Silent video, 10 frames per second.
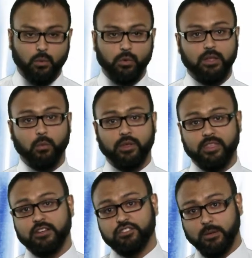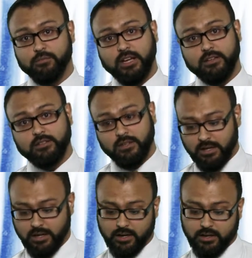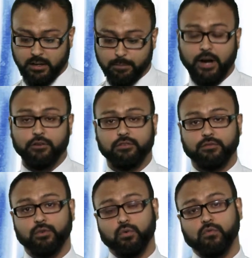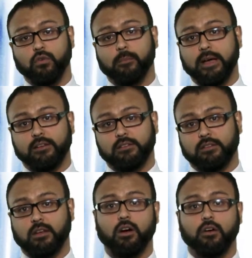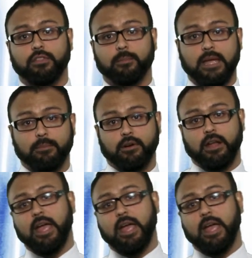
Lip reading: with a within subjects comparison of the two formats of the paper